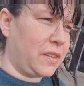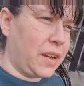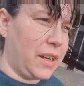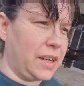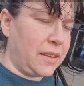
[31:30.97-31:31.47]

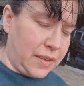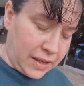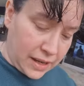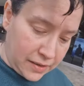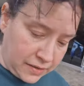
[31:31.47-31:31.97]
I need to
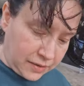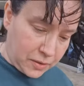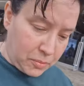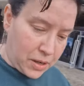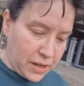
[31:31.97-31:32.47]
get
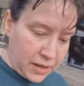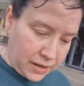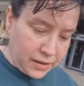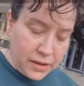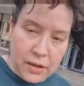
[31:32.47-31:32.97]
some
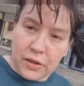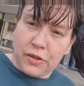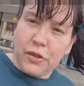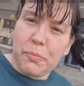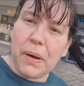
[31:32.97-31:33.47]

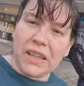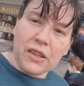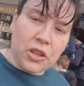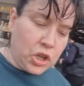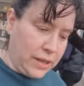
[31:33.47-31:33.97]

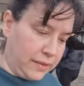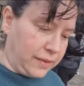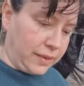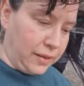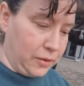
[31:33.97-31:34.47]
sponges.